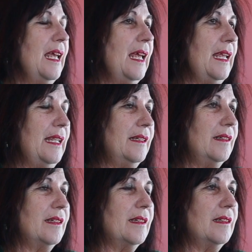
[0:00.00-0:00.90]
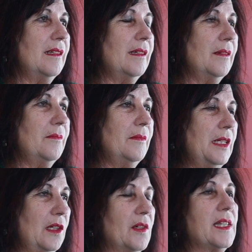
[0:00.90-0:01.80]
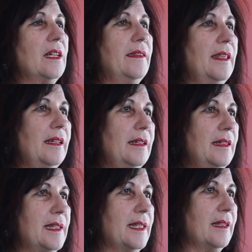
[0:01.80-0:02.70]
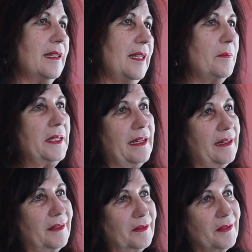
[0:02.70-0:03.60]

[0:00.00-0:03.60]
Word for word: And um, alongside that is keeping our